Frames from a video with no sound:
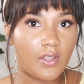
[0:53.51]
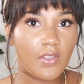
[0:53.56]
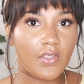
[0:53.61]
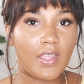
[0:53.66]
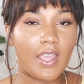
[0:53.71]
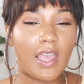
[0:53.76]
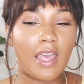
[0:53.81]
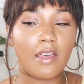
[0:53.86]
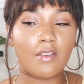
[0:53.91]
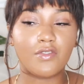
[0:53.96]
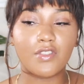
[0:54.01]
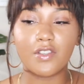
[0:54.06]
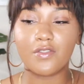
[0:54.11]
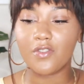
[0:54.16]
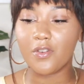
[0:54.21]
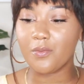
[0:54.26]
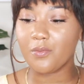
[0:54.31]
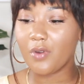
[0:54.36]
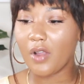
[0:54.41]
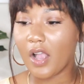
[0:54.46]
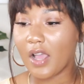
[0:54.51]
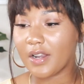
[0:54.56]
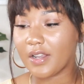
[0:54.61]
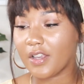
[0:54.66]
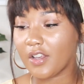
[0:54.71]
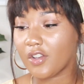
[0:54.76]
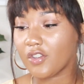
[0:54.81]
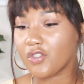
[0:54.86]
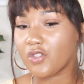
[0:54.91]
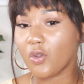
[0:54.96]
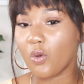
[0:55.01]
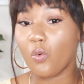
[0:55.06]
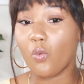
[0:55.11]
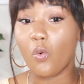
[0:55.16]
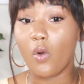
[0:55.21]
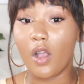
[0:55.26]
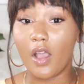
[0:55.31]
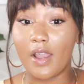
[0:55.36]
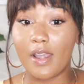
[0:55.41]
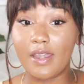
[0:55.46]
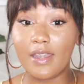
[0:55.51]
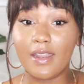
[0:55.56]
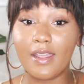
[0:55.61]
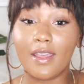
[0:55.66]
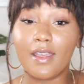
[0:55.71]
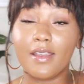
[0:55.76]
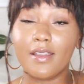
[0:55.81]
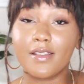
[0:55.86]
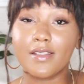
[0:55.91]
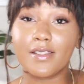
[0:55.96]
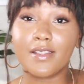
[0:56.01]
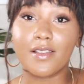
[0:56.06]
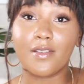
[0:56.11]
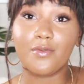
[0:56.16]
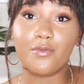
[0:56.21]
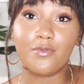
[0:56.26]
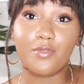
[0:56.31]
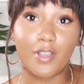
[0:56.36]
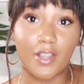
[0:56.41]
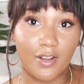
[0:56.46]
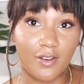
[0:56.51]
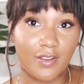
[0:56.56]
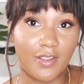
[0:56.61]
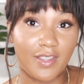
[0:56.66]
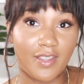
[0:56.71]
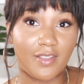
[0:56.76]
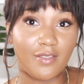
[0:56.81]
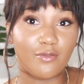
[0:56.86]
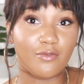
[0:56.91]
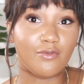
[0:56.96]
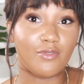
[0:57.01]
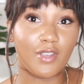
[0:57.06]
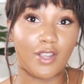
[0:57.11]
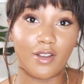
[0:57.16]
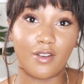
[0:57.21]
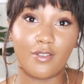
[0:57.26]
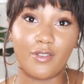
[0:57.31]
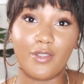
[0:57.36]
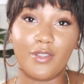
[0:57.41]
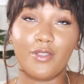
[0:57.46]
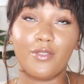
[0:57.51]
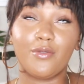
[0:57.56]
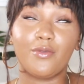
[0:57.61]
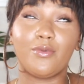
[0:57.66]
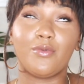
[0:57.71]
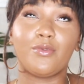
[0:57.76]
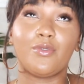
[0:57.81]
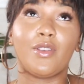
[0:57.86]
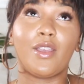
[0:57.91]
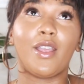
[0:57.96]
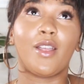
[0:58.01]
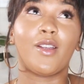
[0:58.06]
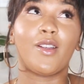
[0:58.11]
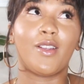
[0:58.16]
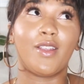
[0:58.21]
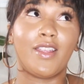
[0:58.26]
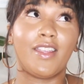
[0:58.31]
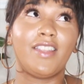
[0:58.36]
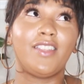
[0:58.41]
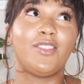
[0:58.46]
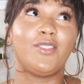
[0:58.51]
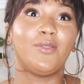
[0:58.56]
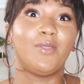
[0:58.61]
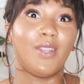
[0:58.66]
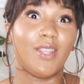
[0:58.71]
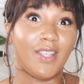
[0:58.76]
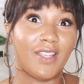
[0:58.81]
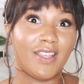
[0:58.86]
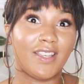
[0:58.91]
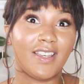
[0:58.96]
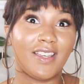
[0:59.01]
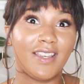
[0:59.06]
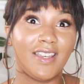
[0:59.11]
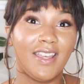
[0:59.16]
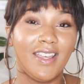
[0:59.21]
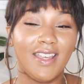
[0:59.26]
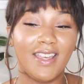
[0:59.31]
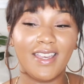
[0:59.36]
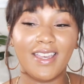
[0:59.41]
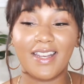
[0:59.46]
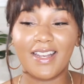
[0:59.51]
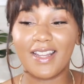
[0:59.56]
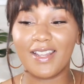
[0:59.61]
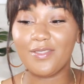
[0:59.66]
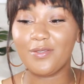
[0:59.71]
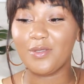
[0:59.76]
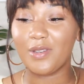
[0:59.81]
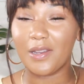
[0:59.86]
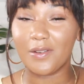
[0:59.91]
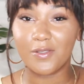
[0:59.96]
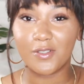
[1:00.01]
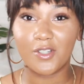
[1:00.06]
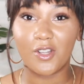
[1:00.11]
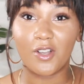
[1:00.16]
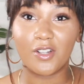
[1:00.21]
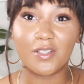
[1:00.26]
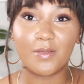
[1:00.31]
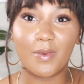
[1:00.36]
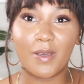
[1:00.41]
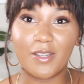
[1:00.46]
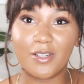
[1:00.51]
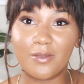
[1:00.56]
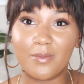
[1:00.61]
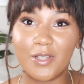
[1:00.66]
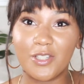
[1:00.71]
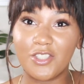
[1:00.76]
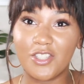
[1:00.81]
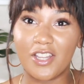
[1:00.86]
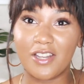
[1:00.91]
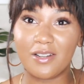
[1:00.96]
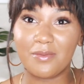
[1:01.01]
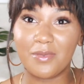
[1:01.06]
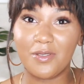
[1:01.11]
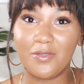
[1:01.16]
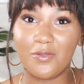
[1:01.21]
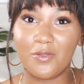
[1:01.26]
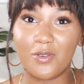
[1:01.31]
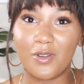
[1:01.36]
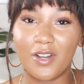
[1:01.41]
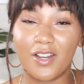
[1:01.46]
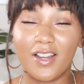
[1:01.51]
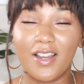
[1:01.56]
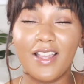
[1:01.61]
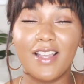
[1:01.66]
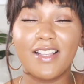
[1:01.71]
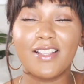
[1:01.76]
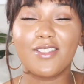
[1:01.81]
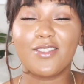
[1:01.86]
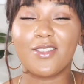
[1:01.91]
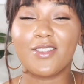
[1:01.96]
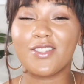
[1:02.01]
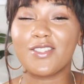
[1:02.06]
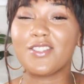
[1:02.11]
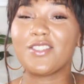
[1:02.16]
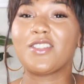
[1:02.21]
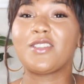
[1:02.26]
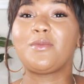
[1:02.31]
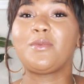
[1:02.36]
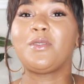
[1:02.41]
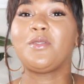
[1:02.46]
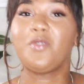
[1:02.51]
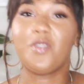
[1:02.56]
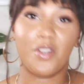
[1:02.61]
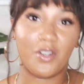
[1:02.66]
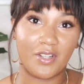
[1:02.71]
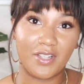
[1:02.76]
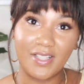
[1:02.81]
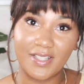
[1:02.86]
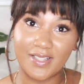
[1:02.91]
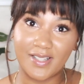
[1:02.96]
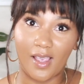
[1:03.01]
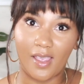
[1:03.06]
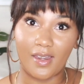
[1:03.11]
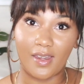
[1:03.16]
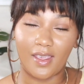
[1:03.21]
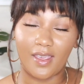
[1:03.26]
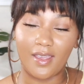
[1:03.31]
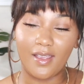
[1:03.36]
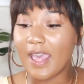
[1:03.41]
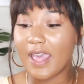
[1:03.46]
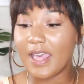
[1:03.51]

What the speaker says: They have different products. One is very, very, very unique, and I've never talked about it on my channel before, so this is going to be very exciting.